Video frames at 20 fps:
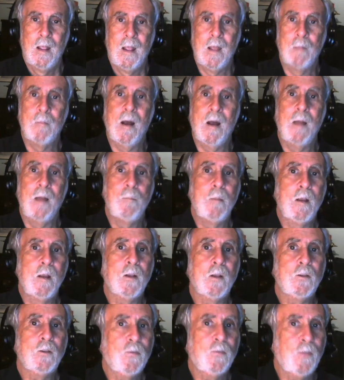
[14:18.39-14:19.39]
And my
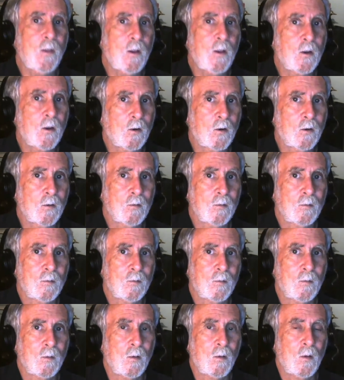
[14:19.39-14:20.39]
biggest fear
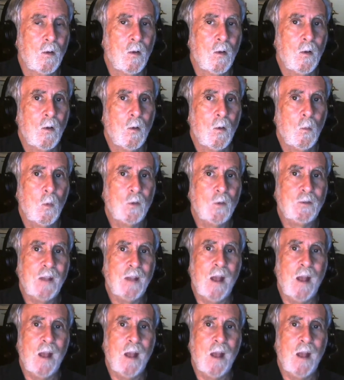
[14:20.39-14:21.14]
was